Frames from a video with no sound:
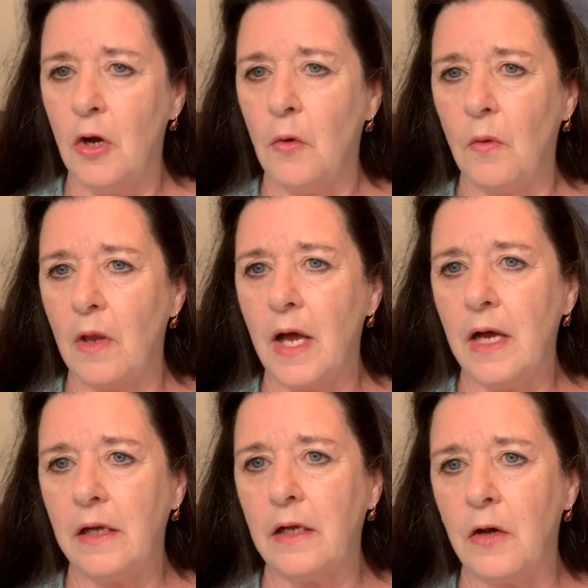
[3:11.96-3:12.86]
Well,
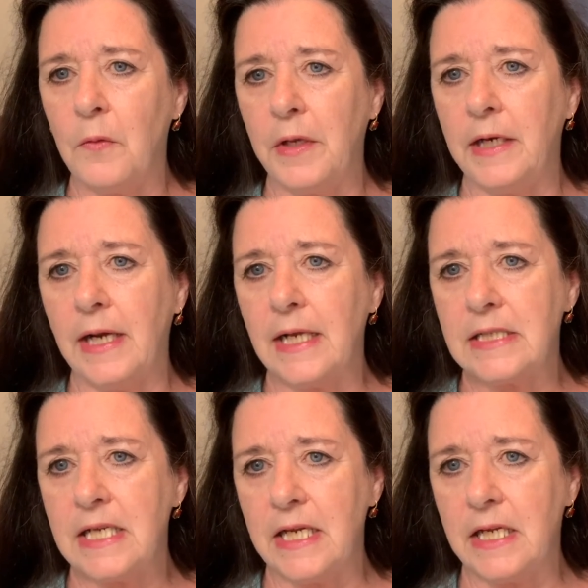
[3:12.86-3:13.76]
I go in and I
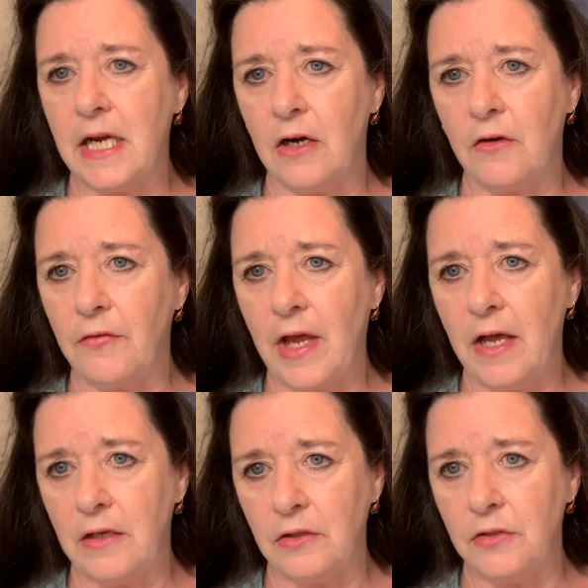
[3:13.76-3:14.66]
take care of
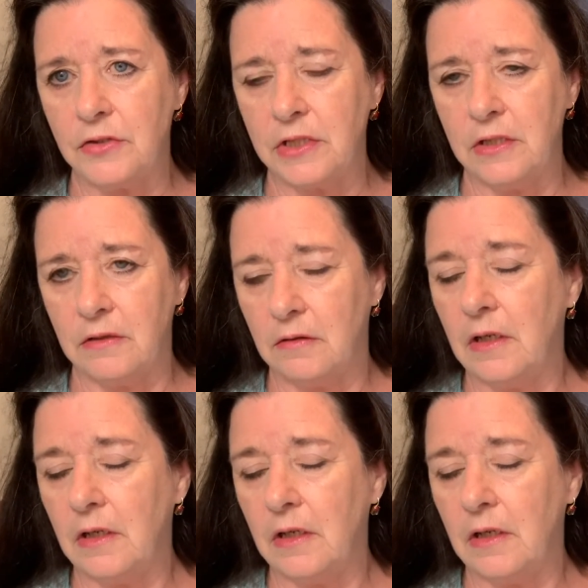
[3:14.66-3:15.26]
that and usually